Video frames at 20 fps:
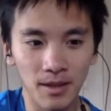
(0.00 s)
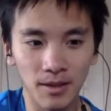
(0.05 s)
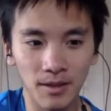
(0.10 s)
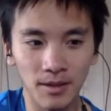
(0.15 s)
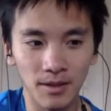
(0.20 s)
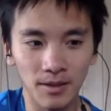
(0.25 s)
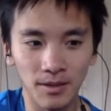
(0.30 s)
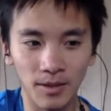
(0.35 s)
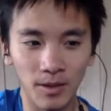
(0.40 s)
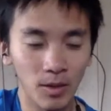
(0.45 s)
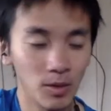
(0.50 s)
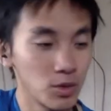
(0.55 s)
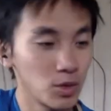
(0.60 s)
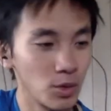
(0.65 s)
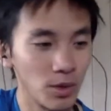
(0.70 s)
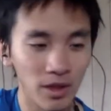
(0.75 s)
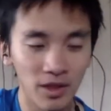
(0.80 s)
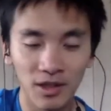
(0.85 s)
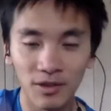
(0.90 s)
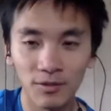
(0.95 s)
uh,
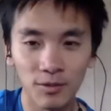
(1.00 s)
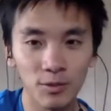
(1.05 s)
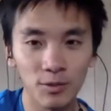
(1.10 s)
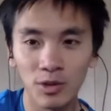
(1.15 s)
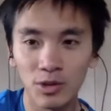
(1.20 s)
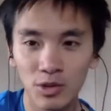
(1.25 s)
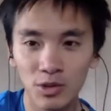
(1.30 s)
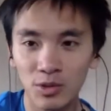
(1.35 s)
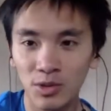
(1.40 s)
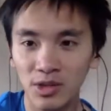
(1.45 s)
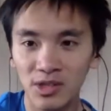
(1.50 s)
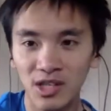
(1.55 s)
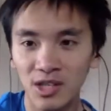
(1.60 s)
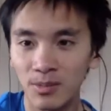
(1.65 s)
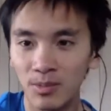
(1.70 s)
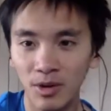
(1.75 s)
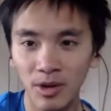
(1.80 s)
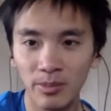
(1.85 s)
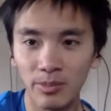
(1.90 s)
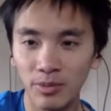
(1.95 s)
also, like if you want to just
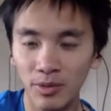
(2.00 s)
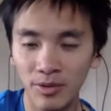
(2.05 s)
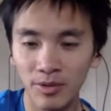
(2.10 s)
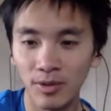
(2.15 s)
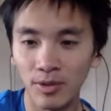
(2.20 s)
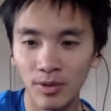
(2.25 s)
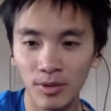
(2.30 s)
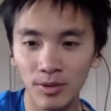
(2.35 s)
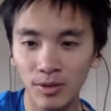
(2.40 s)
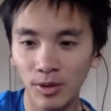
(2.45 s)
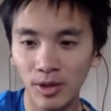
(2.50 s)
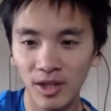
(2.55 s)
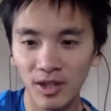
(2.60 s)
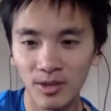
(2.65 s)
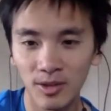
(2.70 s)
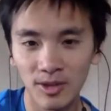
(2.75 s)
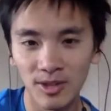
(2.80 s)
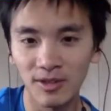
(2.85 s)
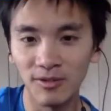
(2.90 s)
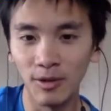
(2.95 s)
keep up with the, the
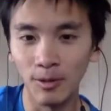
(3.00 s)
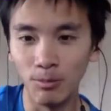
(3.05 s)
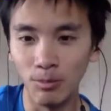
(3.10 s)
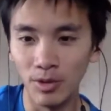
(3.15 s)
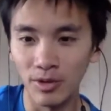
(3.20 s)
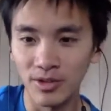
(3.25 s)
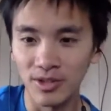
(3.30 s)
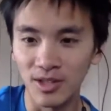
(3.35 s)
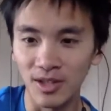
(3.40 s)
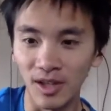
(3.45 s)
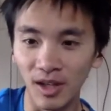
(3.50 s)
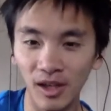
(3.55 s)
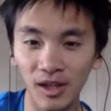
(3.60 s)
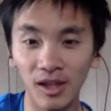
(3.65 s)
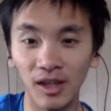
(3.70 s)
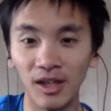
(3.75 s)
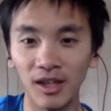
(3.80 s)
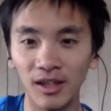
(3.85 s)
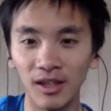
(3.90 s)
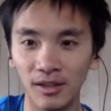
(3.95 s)
latest developments in
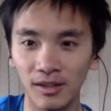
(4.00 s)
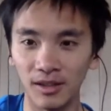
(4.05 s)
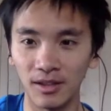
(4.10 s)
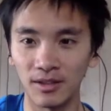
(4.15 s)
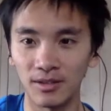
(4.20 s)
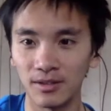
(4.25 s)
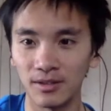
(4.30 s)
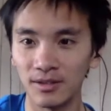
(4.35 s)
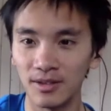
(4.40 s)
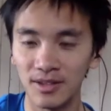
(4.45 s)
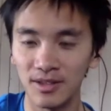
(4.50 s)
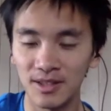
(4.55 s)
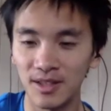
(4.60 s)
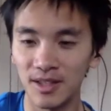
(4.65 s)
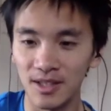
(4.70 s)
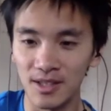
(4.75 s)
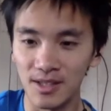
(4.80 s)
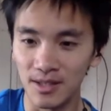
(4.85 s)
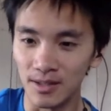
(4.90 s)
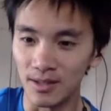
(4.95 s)
AI, like uh, these
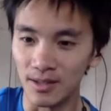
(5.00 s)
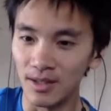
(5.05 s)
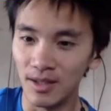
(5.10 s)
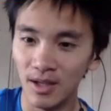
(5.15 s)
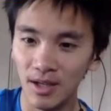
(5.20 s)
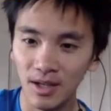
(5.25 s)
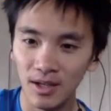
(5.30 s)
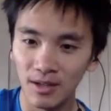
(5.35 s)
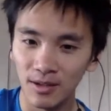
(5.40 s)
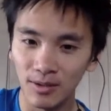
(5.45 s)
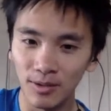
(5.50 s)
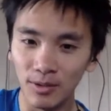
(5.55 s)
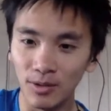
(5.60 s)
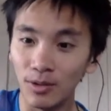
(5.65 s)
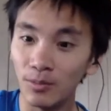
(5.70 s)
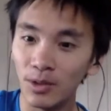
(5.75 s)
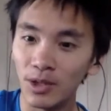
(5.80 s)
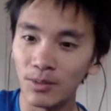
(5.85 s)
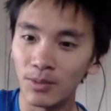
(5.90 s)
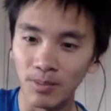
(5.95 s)
days, uh, the,
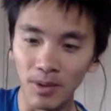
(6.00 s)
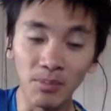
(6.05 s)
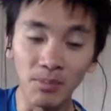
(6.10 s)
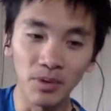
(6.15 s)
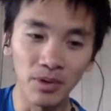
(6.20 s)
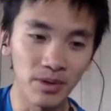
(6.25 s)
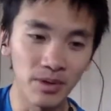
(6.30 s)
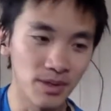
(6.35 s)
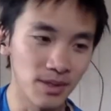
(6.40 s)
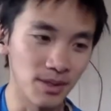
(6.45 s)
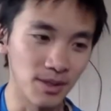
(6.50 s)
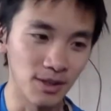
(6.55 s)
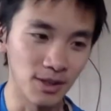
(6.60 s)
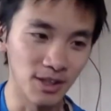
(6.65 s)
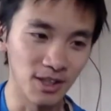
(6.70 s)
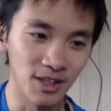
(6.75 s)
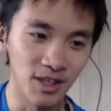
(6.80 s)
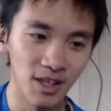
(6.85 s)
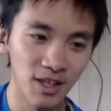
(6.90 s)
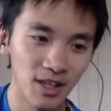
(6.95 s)
the big papers,
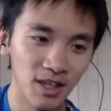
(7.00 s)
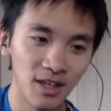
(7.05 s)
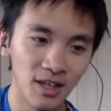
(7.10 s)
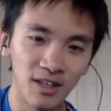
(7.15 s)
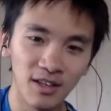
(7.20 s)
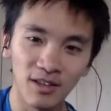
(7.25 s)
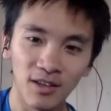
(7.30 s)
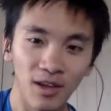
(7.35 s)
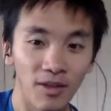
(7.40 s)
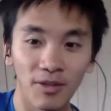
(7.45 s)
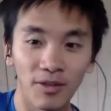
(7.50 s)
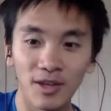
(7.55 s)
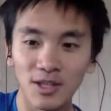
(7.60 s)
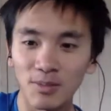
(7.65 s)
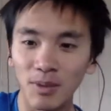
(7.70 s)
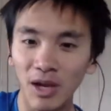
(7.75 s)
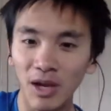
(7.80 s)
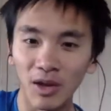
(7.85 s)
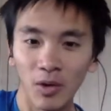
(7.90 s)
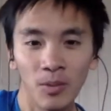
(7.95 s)
uh,
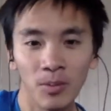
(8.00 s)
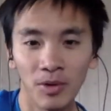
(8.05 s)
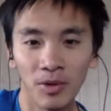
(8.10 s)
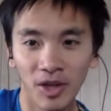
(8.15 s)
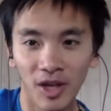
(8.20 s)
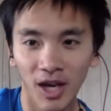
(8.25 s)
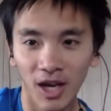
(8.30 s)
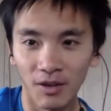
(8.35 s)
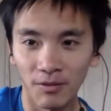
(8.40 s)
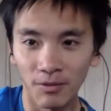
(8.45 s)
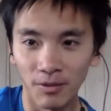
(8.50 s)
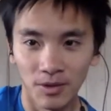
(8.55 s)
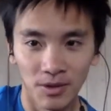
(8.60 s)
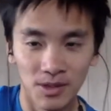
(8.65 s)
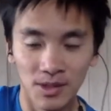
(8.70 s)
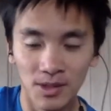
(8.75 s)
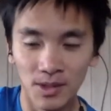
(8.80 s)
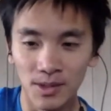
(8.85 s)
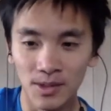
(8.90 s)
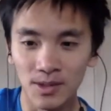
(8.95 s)
things by OpenAI, for
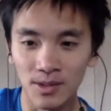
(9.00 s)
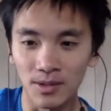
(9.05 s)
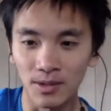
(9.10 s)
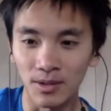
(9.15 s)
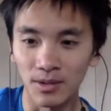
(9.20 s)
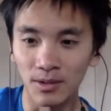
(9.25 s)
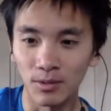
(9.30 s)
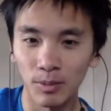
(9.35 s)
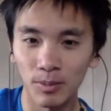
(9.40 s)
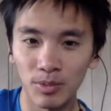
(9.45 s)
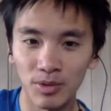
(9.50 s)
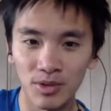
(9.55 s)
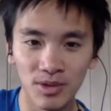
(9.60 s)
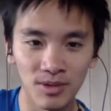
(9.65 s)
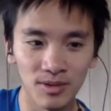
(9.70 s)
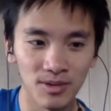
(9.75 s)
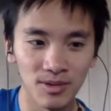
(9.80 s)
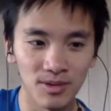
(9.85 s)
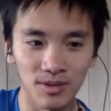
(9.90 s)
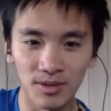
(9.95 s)
instance,
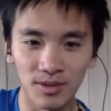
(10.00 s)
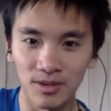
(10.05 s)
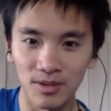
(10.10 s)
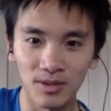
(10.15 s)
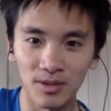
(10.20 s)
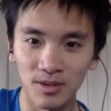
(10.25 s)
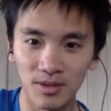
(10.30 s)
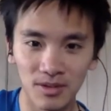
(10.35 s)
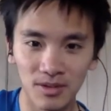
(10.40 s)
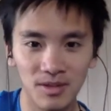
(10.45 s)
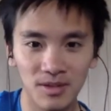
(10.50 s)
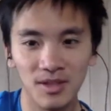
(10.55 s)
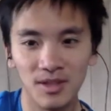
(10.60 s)
represent, I